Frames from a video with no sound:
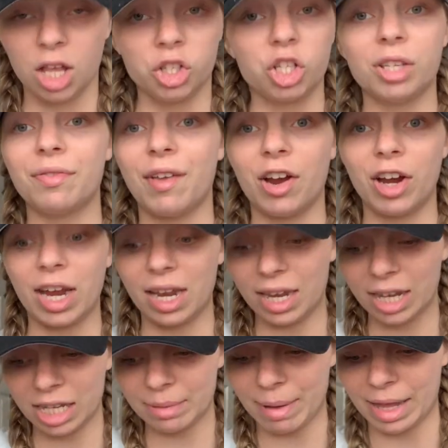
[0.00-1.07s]
just very
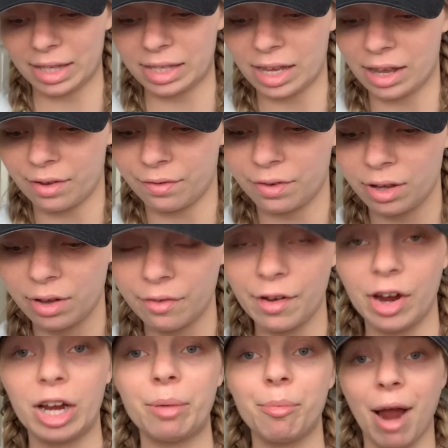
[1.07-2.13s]
inexpensive,
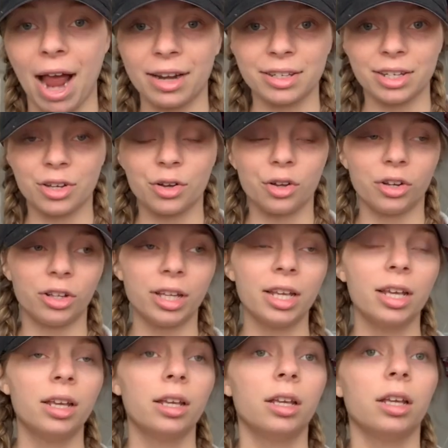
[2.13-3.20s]
very practical,
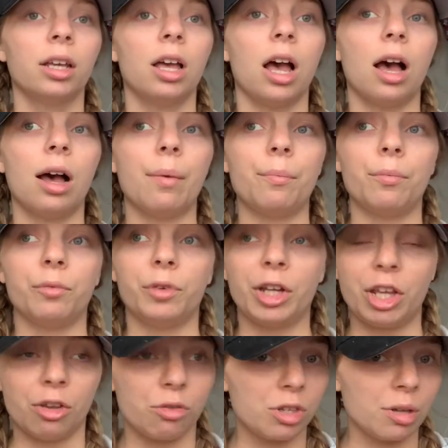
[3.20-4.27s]

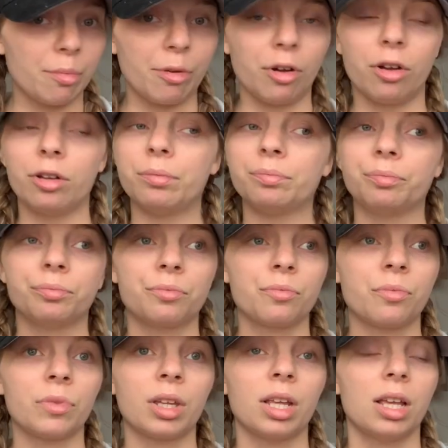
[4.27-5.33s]
reusable.
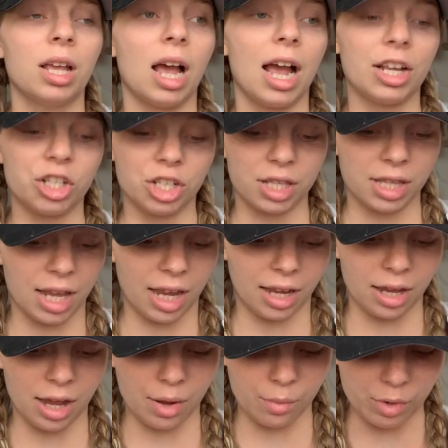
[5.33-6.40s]
I just think it